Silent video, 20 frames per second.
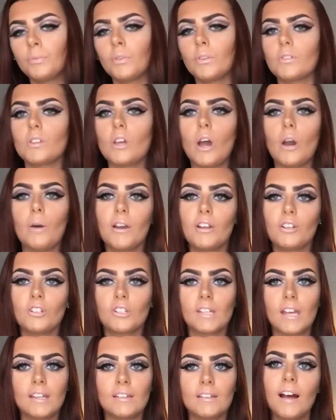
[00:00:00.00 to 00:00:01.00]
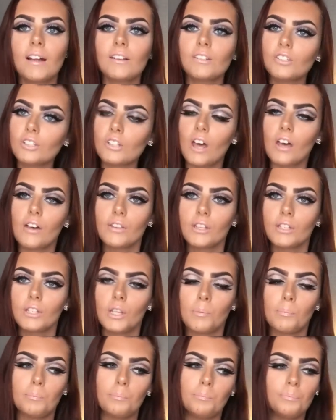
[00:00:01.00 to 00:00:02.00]
So it just enhances that
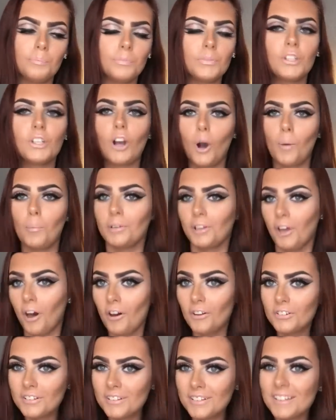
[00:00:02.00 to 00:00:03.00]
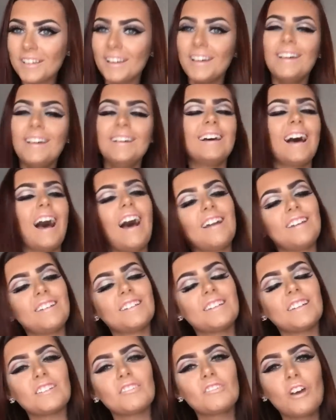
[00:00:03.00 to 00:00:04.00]
you. You're blonde
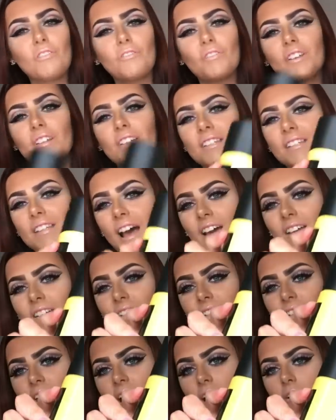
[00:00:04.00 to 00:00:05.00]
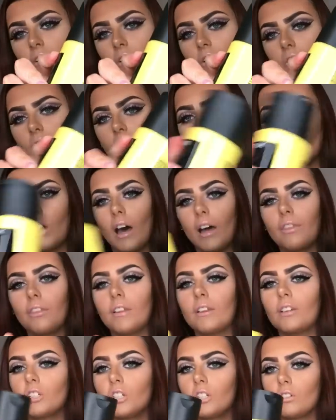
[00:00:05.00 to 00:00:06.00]
and softens and detangles. So I
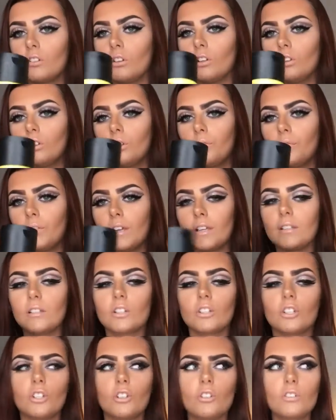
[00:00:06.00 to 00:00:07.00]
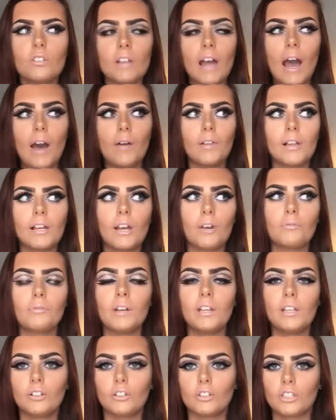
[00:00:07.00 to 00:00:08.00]
think she's gonna love these, because she doesn't have like a
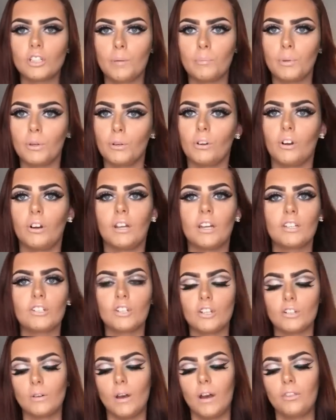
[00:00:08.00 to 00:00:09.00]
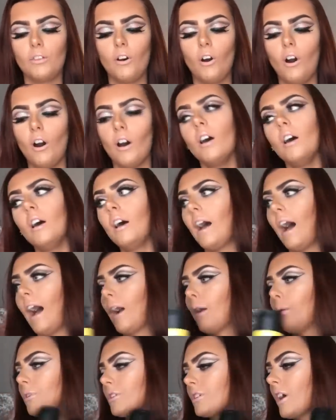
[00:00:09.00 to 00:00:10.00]
really good shampoo and conditioner, so I thought
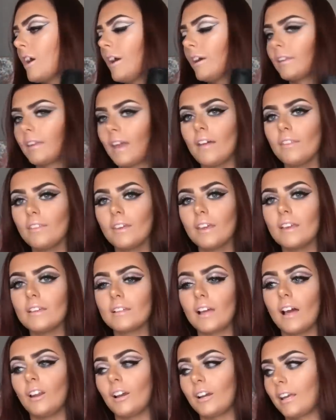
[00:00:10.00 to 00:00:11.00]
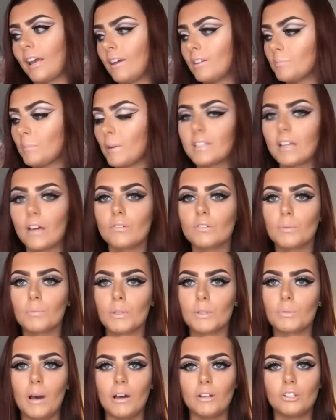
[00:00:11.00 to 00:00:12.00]
I would get these and I'd get myself some
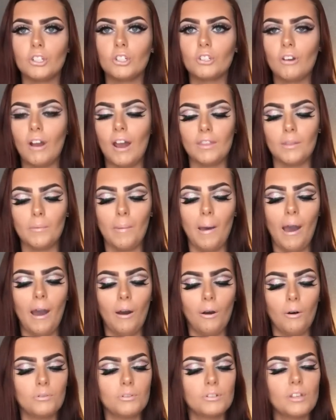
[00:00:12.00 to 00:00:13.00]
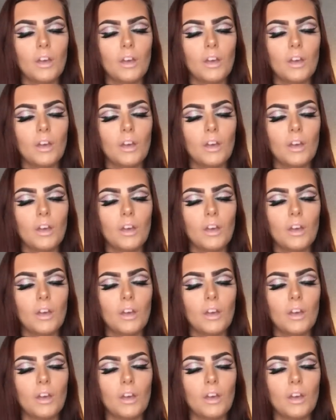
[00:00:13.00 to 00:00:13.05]
as well to try them out.